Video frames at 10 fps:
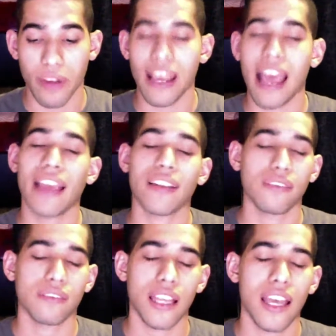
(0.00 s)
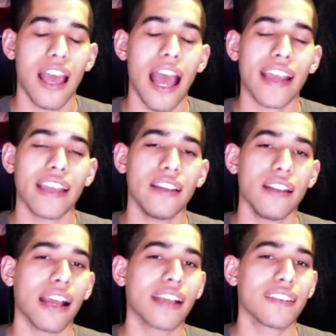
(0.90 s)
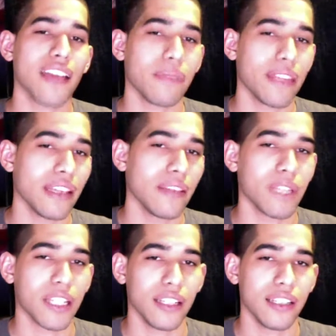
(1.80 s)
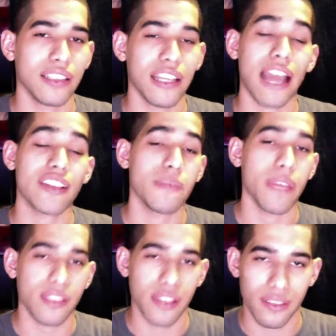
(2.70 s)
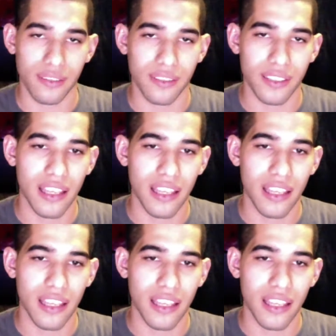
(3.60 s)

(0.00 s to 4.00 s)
I can accept it because it actually makes sense.